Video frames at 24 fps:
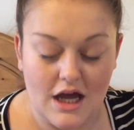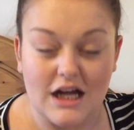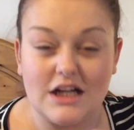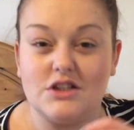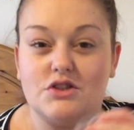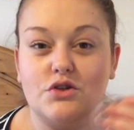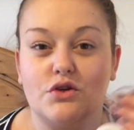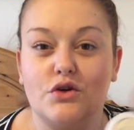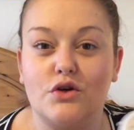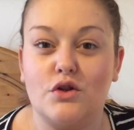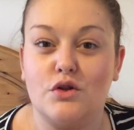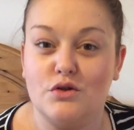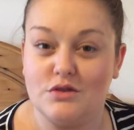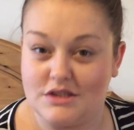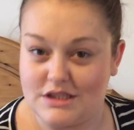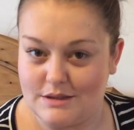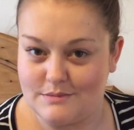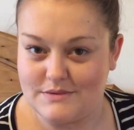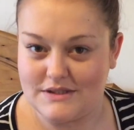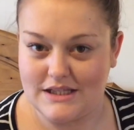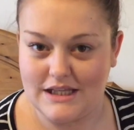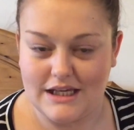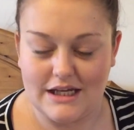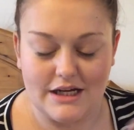do
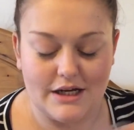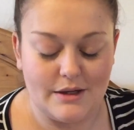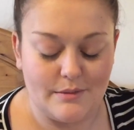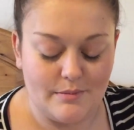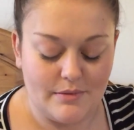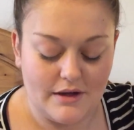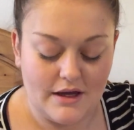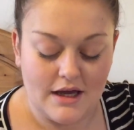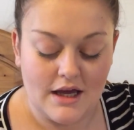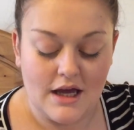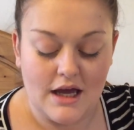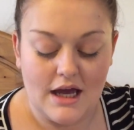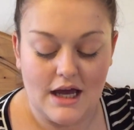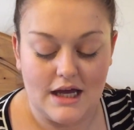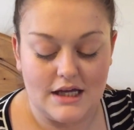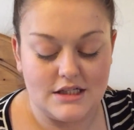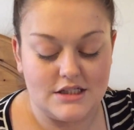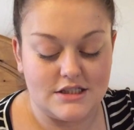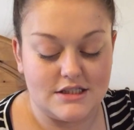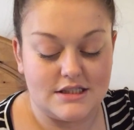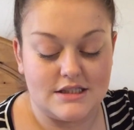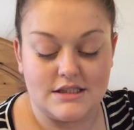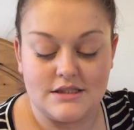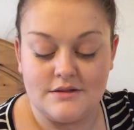close-ups later, but I
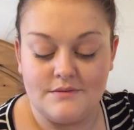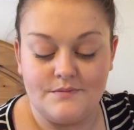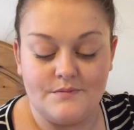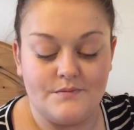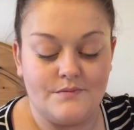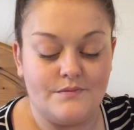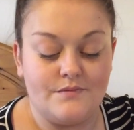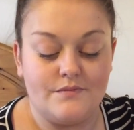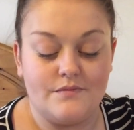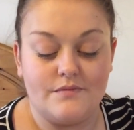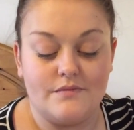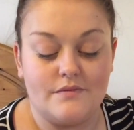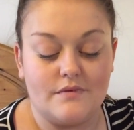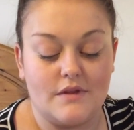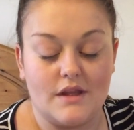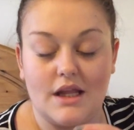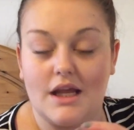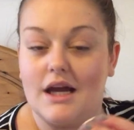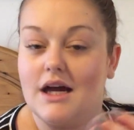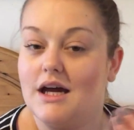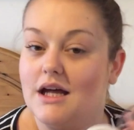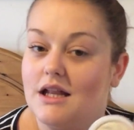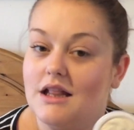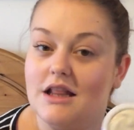
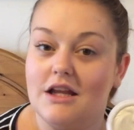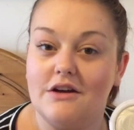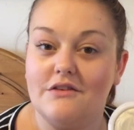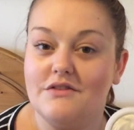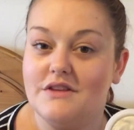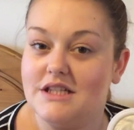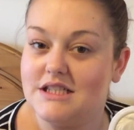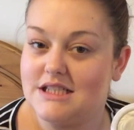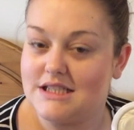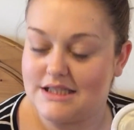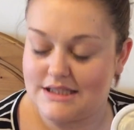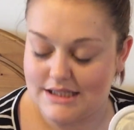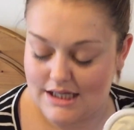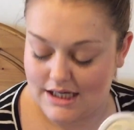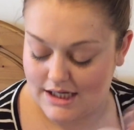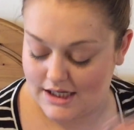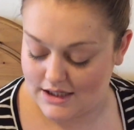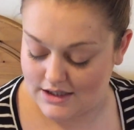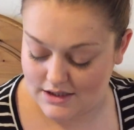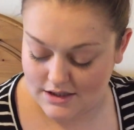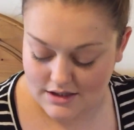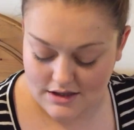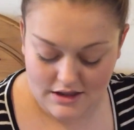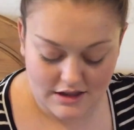love the
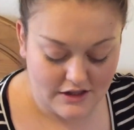design.